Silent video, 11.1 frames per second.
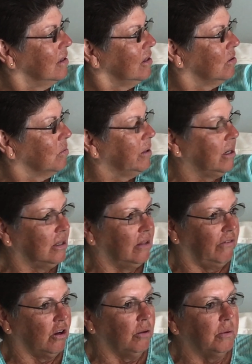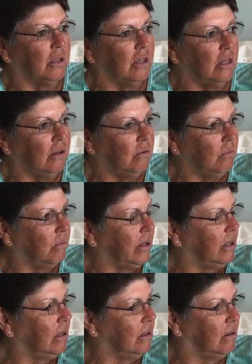you know we in the very beginning
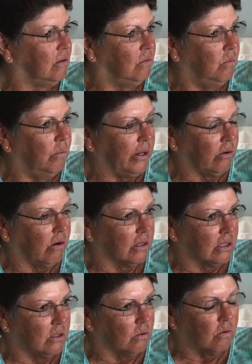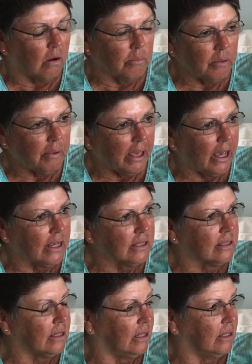we went across snoqualmie
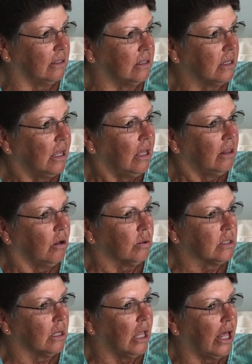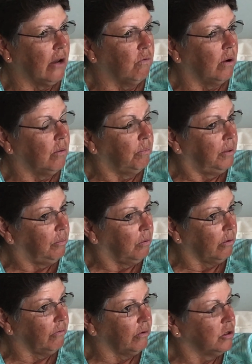pass and there was a lot of what people
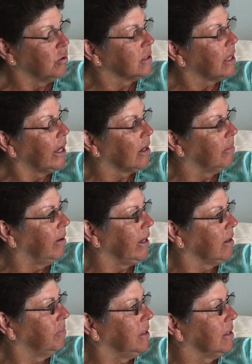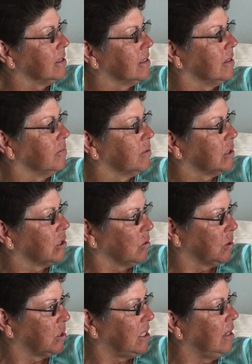refer to as hike a bike because it was so
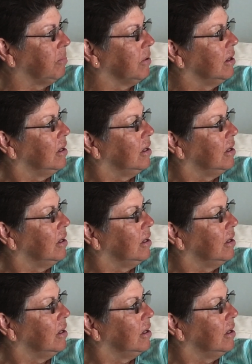steep